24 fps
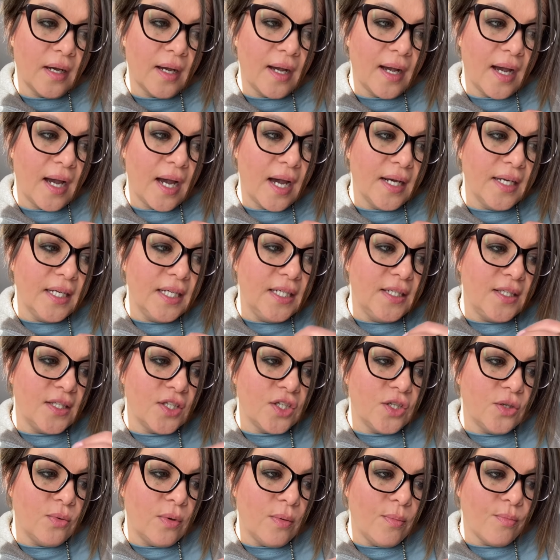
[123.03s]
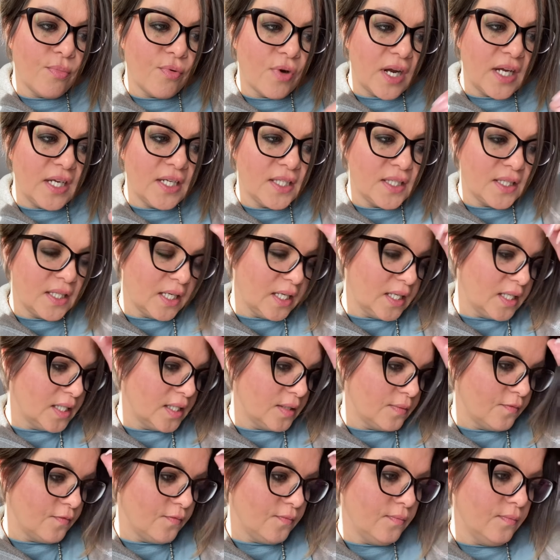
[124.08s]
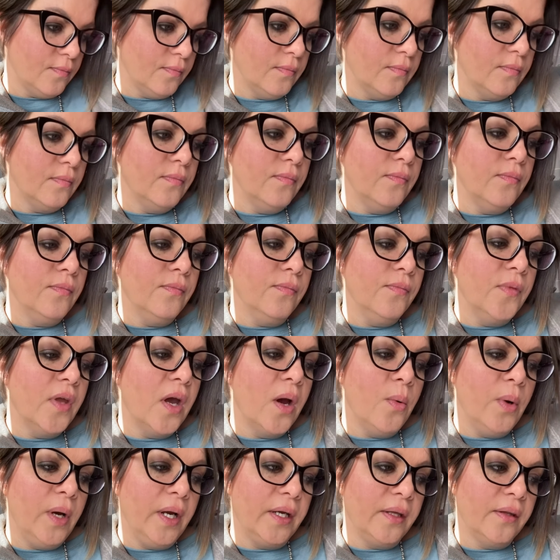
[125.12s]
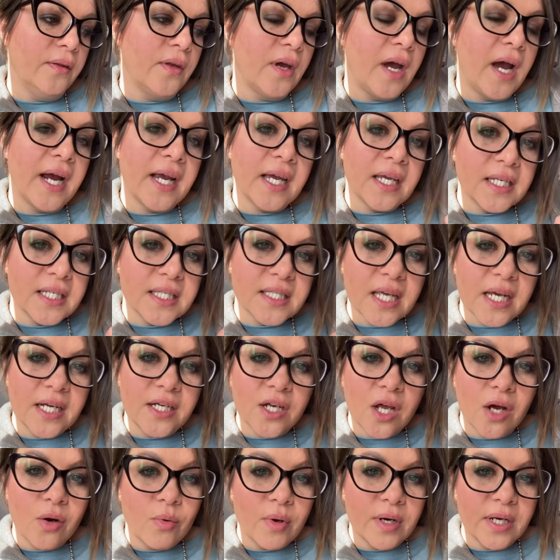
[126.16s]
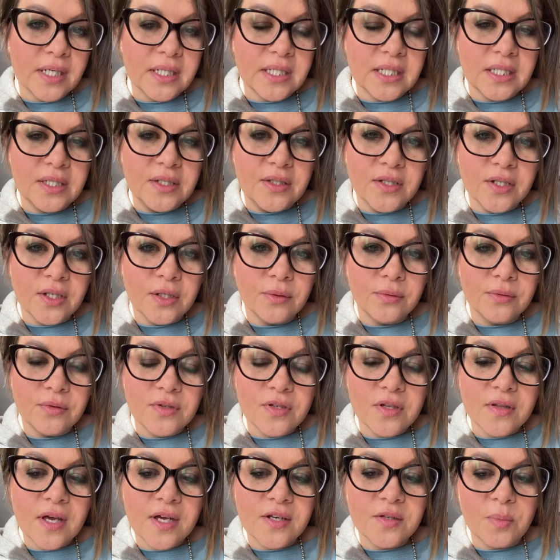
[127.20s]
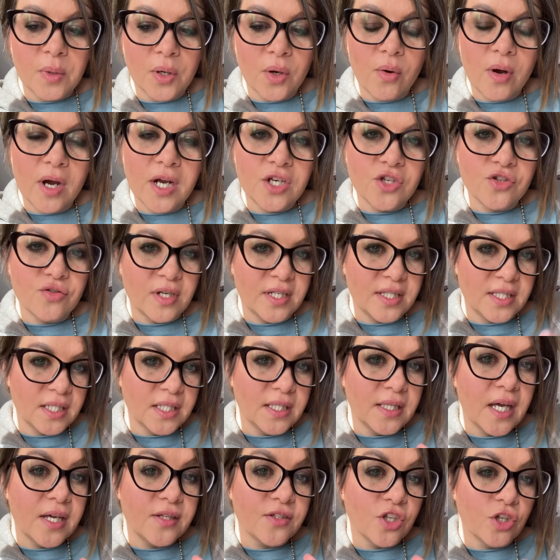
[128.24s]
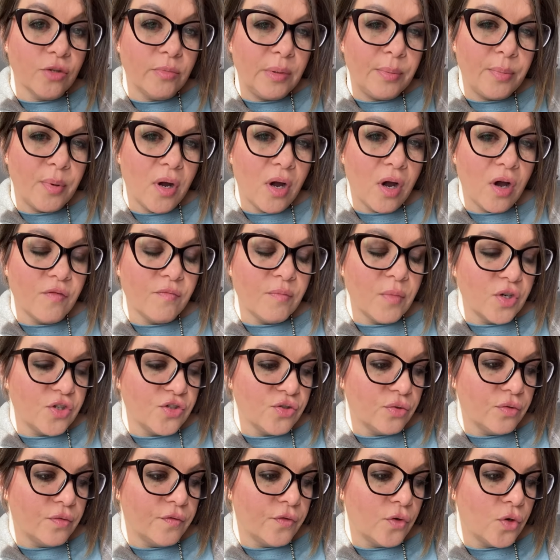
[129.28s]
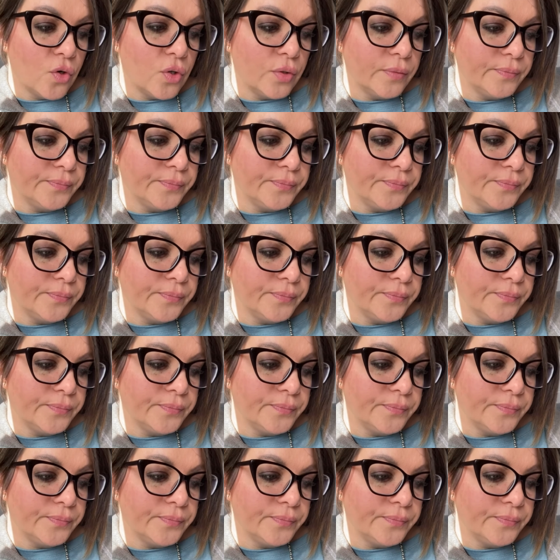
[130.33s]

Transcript: I need to embrace this, knowing that I can say no when I need to. So that's been quite interesting. That's going to be part of module 4.